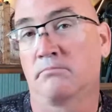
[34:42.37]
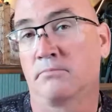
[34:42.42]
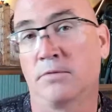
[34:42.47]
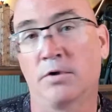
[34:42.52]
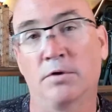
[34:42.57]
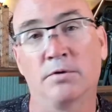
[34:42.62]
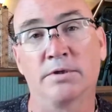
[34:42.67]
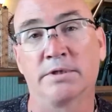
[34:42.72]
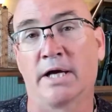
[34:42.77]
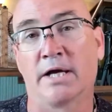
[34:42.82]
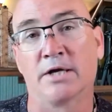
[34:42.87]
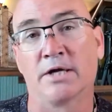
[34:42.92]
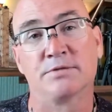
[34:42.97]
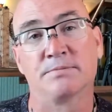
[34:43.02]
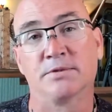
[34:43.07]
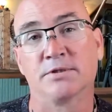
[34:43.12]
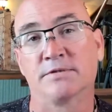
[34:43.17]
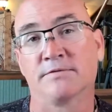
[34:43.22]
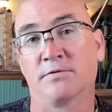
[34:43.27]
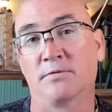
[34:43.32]
no
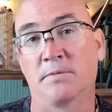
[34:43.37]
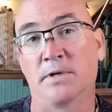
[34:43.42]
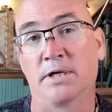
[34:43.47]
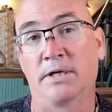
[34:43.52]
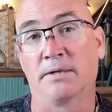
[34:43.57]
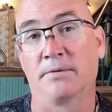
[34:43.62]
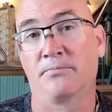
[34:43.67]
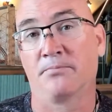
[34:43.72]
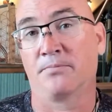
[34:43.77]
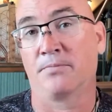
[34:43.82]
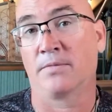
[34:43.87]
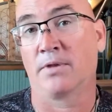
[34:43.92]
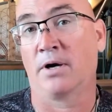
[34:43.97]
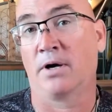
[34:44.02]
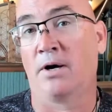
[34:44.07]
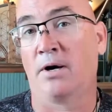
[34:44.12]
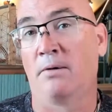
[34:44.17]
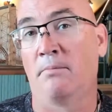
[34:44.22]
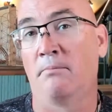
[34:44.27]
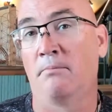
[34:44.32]
attachments for me.
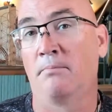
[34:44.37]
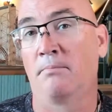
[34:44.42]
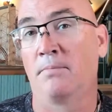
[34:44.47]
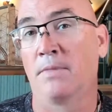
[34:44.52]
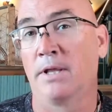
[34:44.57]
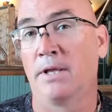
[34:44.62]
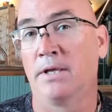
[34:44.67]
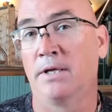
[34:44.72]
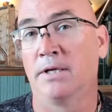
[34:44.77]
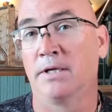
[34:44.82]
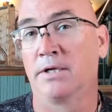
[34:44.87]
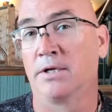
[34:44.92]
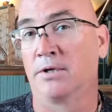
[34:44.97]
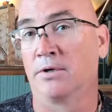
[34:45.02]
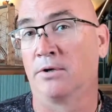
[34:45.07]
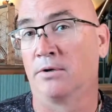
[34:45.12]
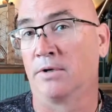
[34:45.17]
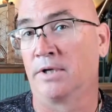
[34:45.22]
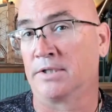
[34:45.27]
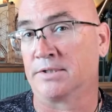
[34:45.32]
Um, you
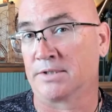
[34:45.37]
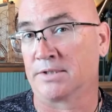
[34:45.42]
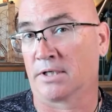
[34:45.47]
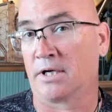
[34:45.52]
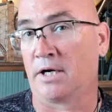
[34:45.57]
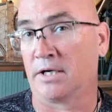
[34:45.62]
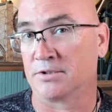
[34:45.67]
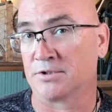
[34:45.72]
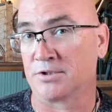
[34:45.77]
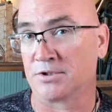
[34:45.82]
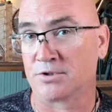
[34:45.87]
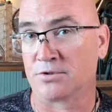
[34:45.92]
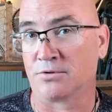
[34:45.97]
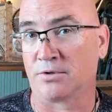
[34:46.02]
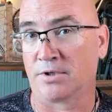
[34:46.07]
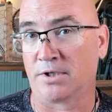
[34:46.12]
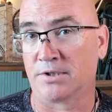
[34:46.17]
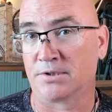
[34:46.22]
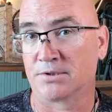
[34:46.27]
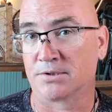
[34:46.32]
know, it's a conscious
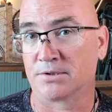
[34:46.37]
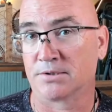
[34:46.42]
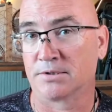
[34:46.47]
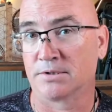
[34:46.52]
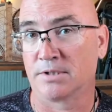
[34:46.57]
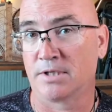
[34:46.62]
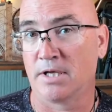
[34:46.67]
choice.